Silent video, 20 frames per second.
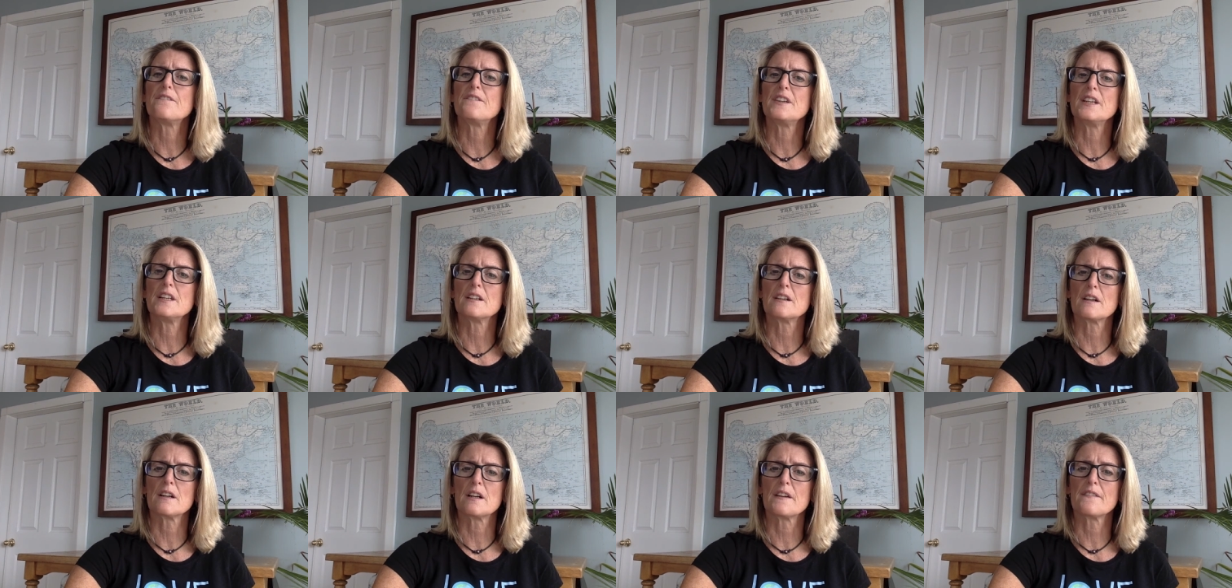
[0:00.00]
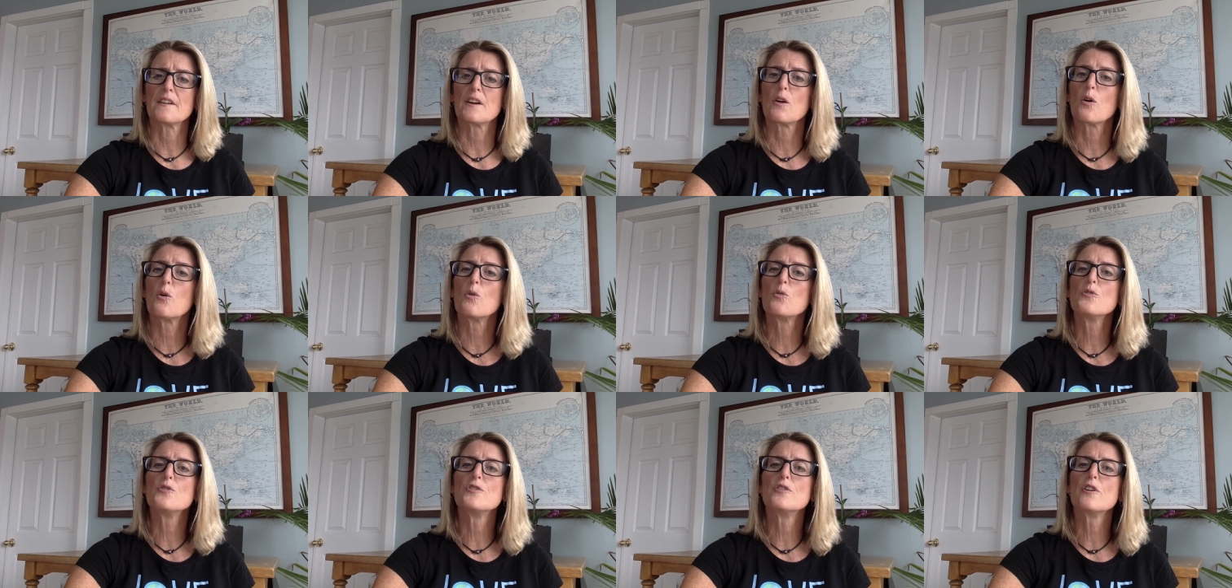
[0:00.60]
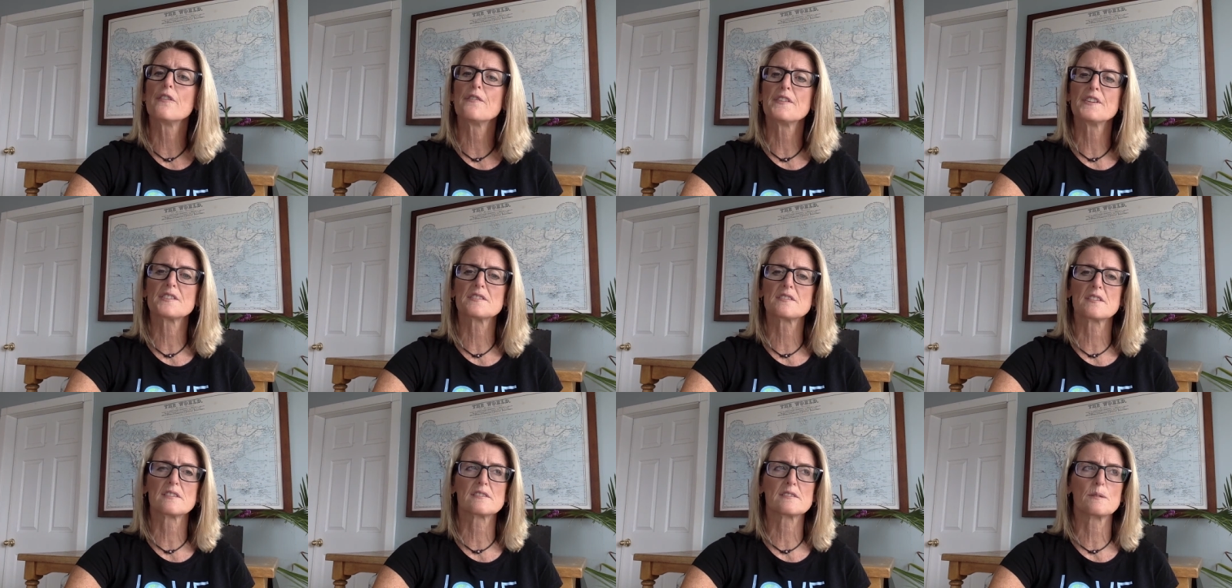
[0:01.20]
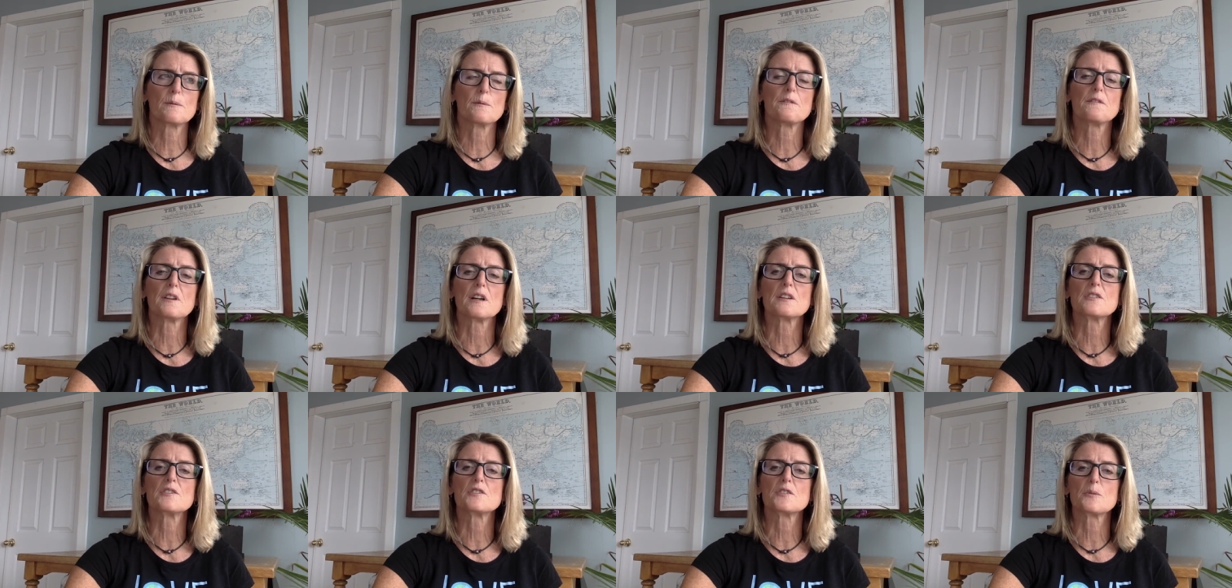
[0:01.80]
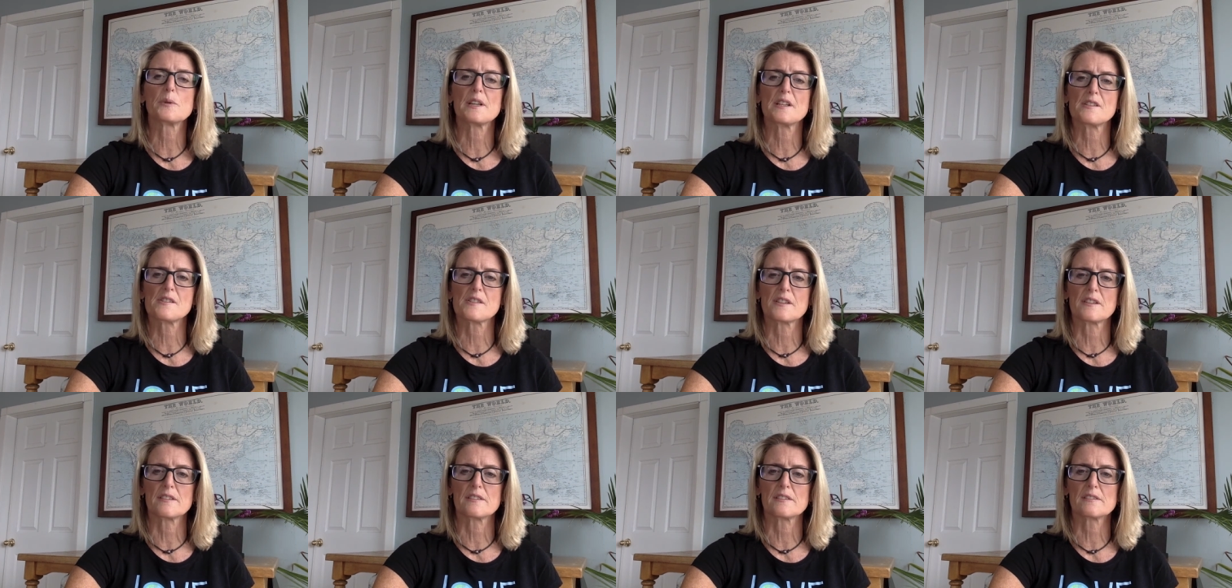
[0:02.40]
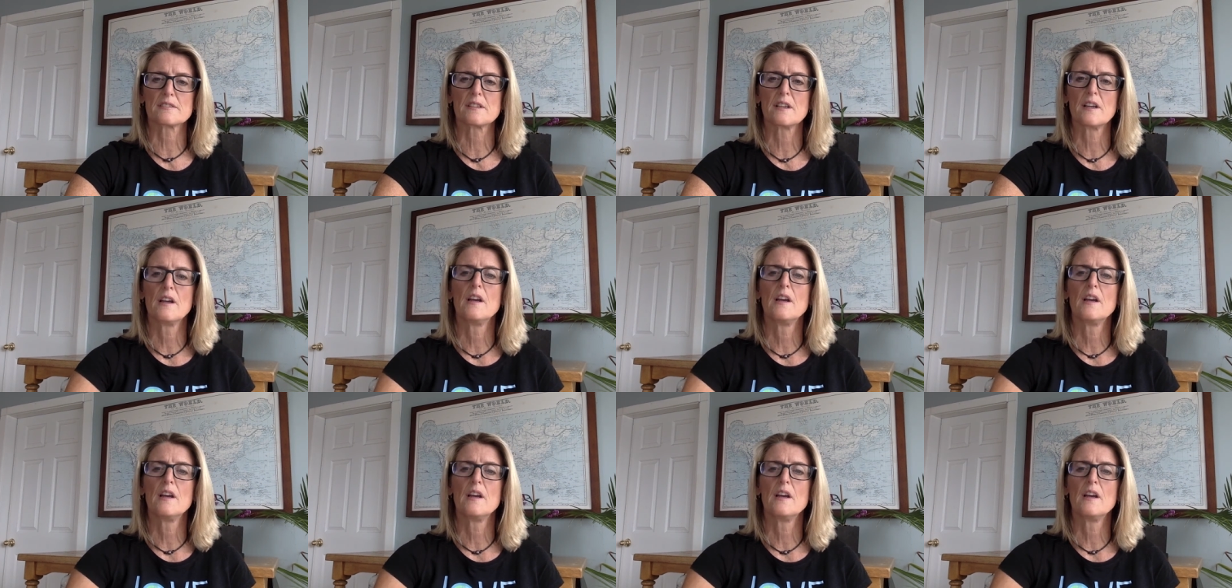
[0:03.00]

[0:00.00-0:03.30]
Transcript: fear and their own nervous system fluctuations